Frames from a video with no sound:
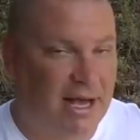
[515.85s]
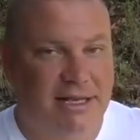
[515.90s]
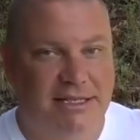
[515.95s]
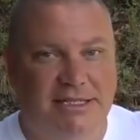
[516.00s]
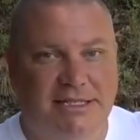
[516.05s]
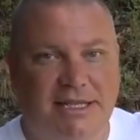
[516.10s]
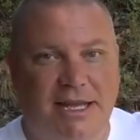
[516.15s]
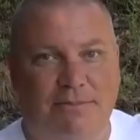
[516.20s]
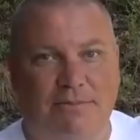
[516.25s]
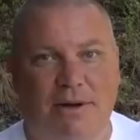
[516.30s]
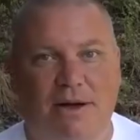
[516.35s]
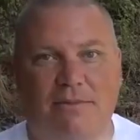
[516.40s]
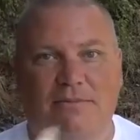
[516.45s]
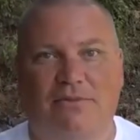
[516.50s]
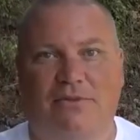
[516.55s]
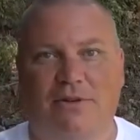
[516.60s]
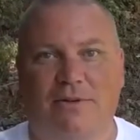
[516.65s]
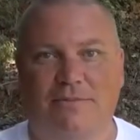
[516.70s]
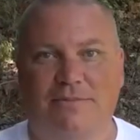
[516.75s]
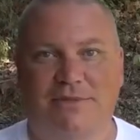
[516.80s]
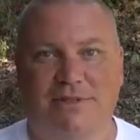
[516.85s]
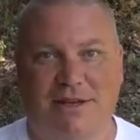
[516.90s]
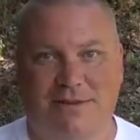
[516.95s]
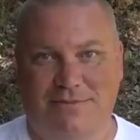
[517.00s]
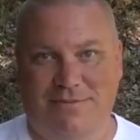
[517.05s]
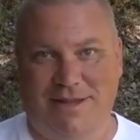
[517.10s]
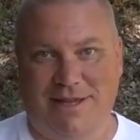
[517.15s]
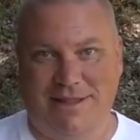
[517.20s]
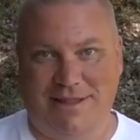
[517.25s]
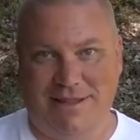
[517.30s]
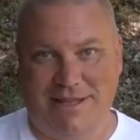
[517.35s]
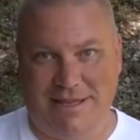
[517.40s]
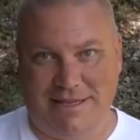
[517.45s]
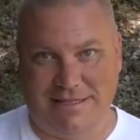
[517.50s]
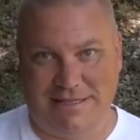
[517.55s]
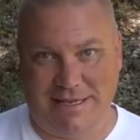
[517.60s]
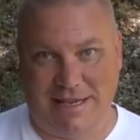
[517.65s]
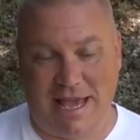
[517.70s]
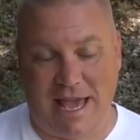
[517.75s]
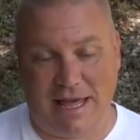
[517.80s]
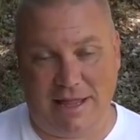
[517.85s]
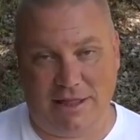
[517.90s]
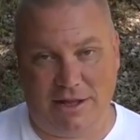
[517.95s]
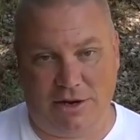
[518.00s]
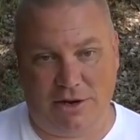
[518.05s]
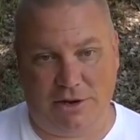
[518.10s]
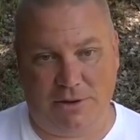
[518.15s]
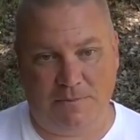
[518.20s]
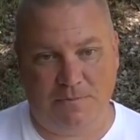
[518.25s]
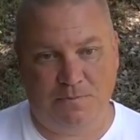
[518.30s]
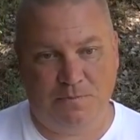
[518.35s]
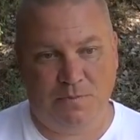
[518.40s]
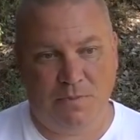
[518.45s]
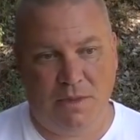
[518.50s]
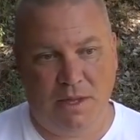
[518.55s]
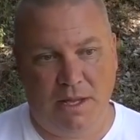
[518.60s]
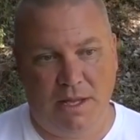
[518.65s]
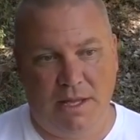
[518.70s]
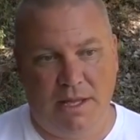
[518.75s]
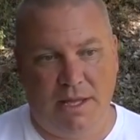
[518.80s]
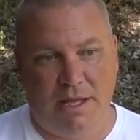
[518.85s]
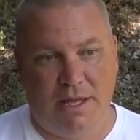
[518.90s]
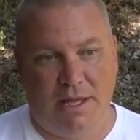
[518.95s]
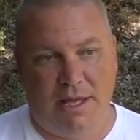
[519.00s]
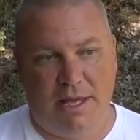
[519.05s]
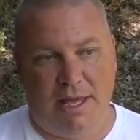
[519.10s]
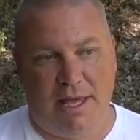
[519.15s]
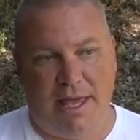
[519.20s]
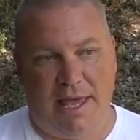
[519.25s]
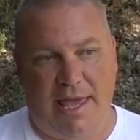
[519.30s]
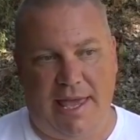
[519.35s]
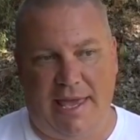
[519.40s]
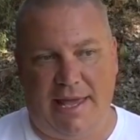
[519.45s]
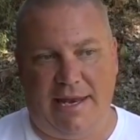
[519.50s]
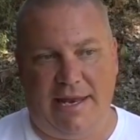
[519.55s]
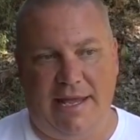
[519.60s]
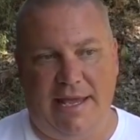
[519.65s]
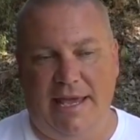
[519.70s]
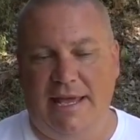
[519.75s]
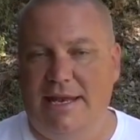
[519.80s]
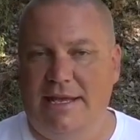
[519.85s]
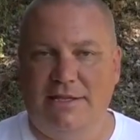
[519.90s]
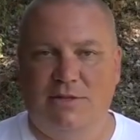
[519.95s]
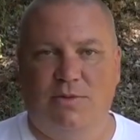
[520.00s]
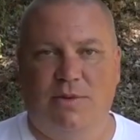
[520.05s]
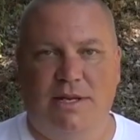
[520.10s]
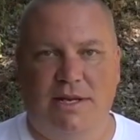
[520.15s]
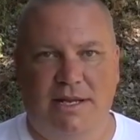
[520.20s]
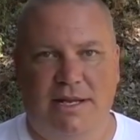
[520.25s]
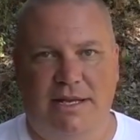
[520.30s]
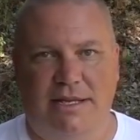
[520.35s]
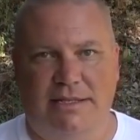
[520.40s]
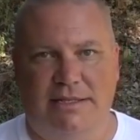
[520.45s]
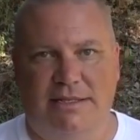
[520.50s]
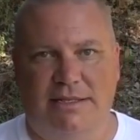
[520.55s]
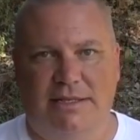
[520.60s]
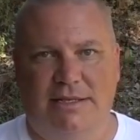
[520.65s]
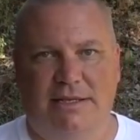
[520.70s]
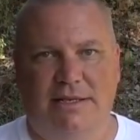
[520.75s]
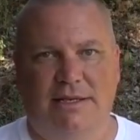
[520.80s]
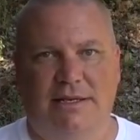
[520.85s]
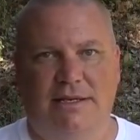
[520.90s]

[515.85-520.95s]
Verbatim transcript: a step up from something like this, a catheter. And it is what it is.